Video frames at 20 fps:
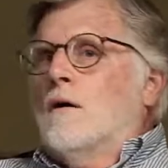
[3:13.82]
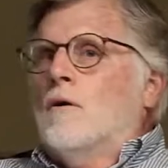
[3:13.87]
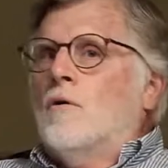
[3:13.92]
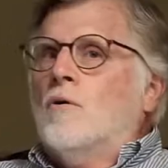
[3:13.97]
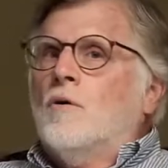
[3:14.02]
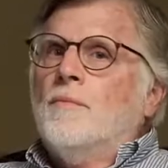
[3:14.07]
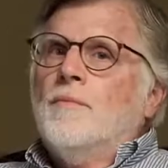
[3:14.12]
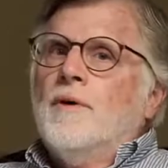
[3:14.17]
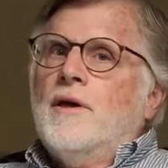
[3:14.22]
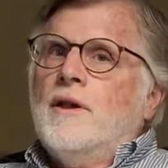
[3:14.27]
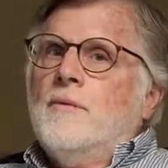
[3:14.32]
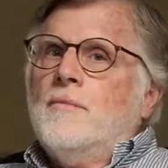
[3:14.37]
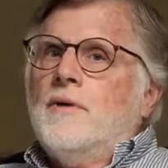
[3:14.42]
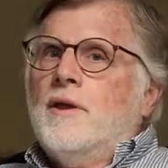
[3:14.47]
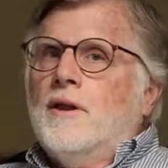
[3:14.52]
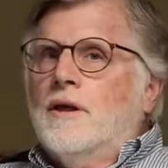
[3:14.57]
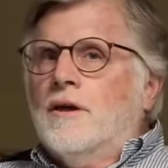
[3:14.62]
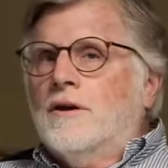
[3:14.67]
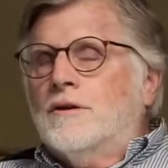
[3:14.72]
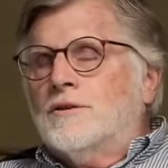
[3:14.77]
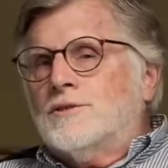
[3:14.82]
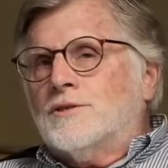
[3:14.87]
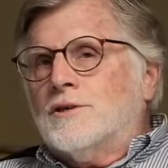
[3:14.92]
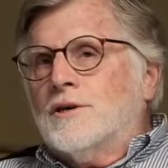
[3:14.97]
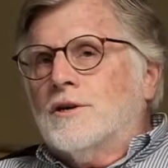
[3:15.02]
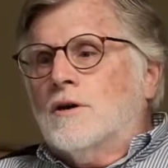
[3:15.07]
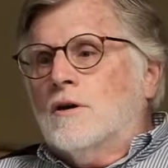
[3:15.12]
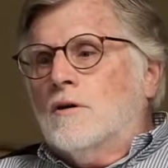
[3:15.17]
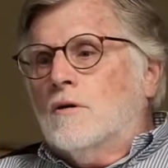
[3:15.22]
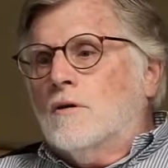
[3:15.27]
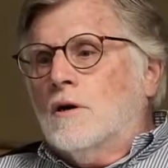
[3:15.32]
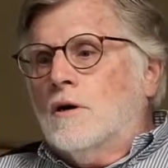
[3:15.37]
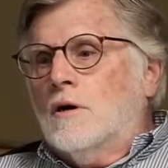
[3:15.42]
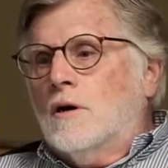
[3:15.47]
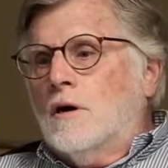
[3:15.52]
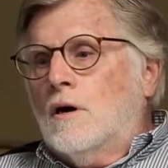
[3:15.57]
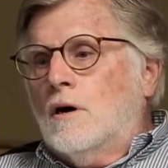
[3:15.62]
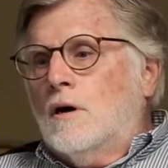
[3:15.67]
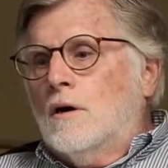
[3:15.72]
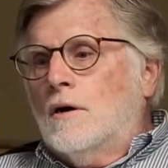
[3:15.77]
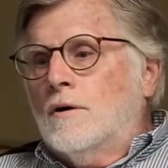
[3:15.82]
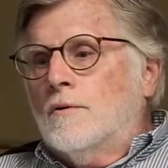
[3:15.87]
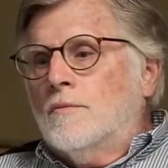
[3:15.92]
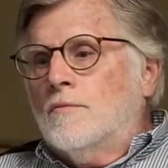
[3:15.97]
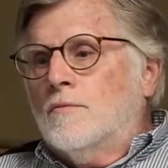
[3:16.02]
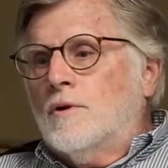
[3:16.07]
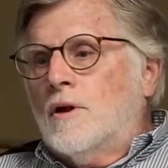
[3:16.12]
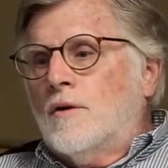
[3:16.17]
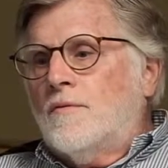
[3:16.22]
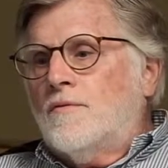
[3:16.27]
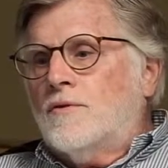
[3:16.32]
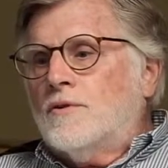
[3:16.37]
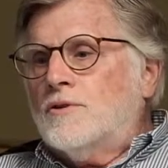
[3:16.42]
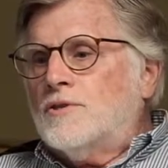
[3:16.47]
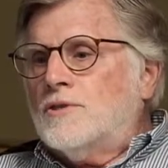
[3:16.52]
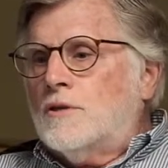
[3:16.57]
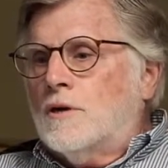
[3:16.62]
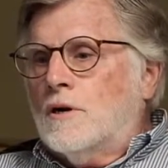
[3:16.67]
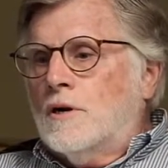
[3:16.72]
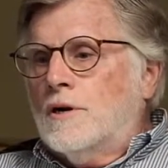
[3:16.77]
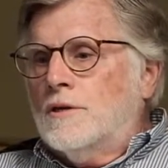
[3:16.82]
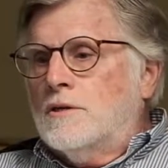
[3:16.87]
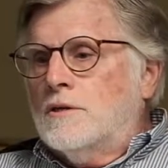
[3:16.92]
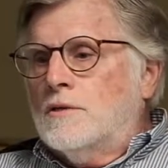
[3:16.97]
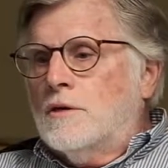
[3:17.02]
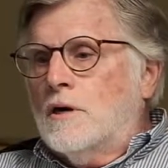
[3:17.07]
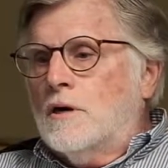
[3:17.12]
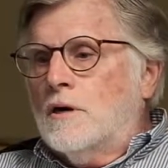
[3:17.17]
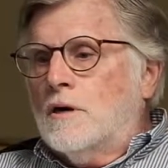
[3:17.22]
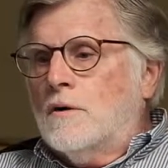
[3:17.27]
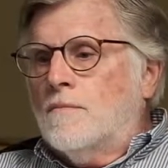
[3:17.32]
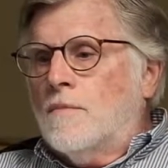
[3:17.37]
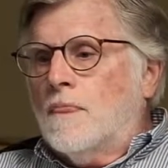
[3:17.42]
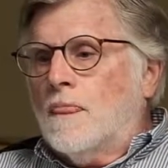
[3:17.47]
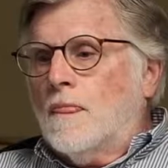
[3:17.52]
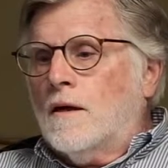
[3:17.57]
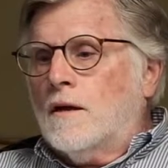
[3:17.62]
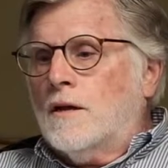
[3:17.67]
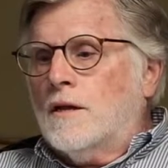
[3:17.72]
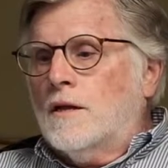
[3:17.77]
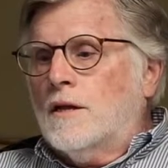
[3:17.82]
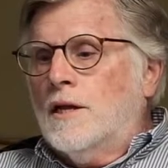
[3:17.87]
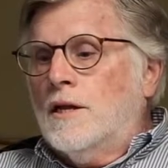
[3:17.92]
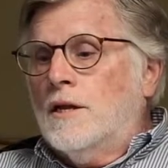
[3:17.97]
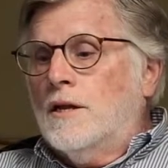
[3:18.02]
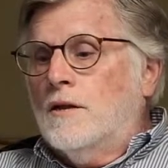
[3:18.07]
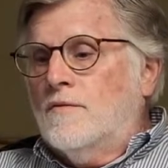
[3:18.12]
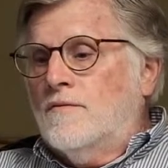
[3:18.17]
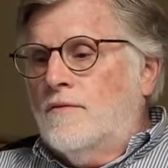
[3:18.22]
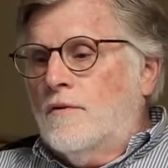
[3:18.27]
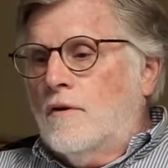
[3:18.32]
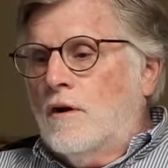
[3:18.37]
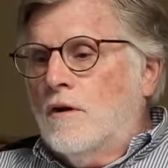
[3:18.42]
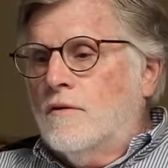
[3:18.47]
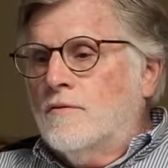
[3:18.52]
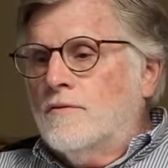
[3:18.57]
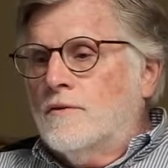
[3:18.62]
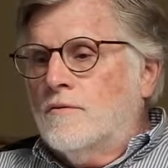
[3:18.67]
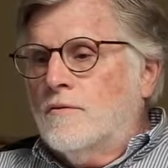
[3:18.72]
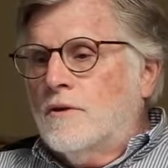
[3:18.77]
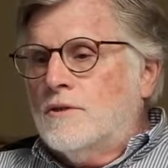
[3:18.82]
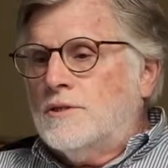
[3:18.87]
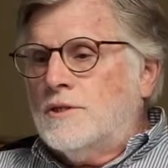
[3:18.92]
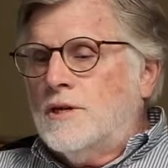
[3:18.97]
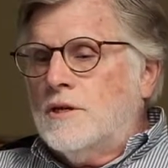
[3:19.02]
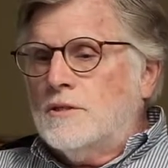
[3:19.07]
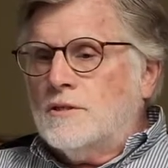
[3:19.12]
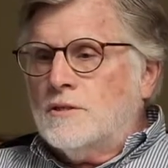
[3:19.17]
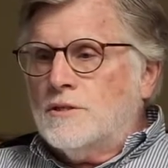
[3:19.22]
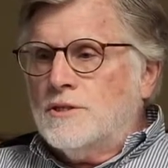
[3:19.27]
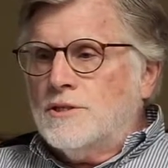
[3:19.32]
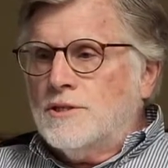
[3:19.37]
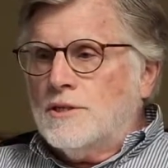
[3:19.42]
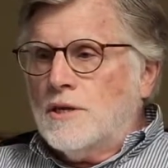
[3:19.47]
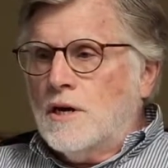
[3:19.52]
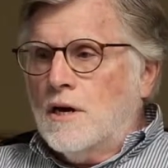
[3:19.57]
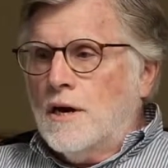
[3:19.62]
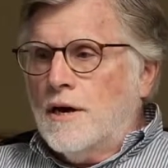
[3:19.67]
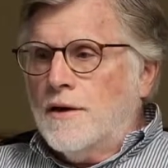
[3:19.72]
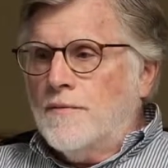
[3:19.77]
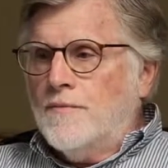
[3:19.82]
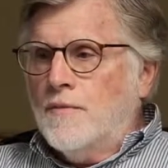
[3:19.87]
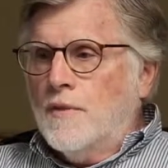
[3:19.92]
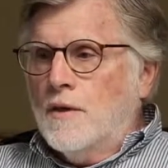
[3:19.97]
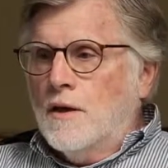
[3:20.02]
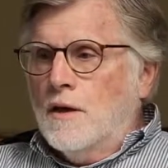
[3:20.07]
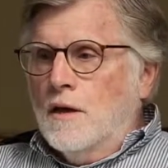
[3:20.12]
Well, many, many years ago, when I first started getting involved in residential design,